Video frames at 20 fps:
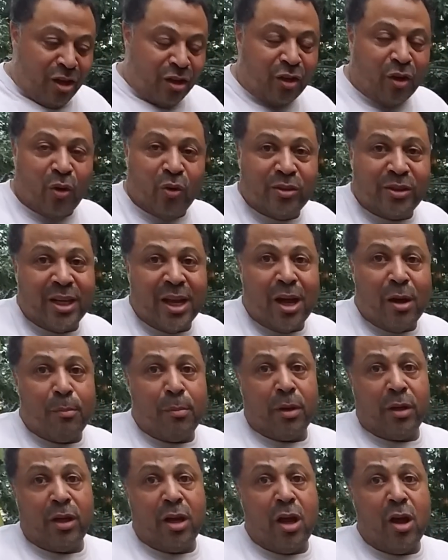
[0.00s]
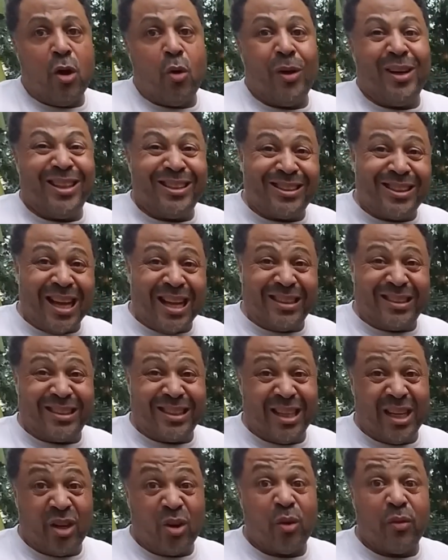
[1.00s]
goes down below, and it's not
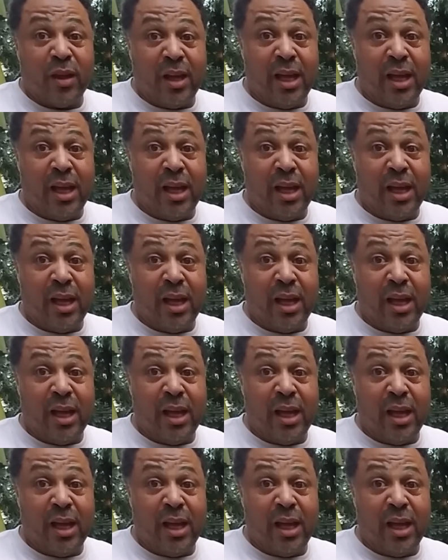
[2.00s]
sitting on the